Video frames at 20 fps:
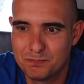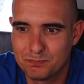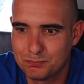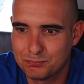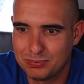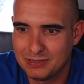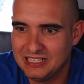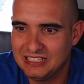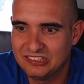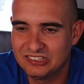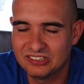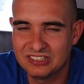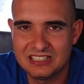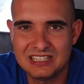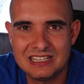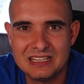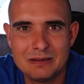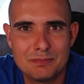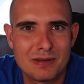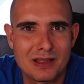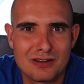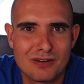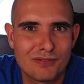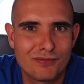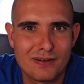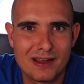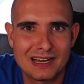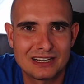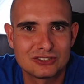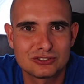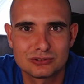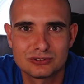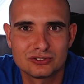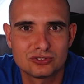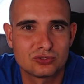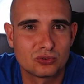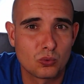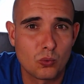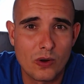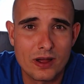PC manufacturers
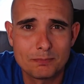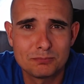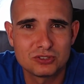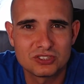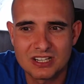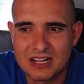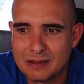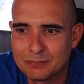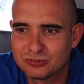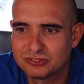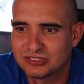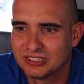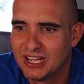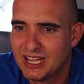or web shops